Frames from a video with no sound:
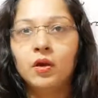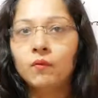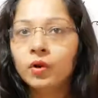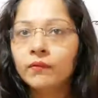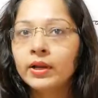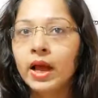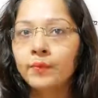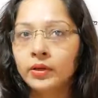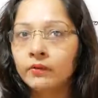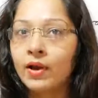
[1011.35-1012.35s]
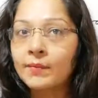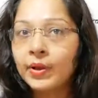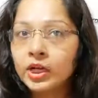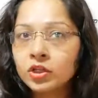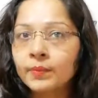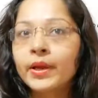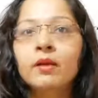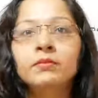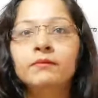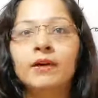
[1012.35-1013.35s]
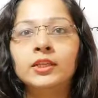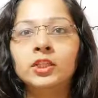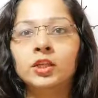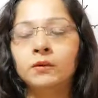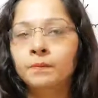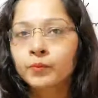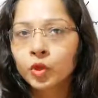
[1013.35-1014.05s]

what will happen? Vibration becomes faster,